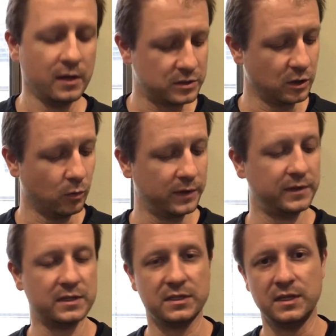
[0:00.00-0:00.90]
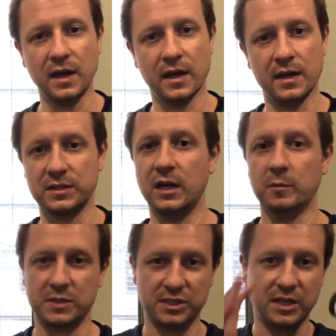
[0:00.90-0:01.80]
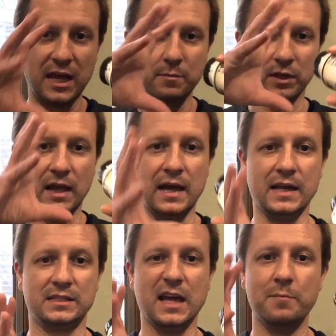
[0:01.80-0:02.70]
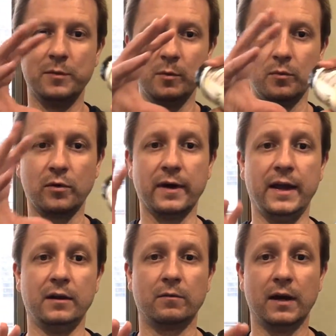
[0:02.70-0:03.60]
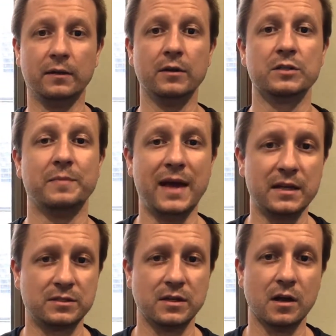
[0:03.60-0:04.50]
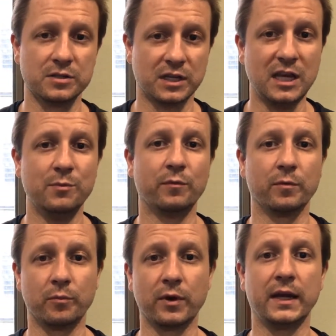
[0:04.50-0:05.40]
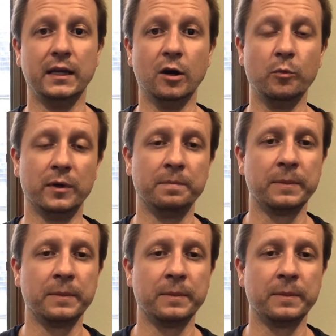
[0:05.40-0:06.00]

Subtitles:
So what this does, it helps stabilize that membrane around those mast cells to keep them from breaking open.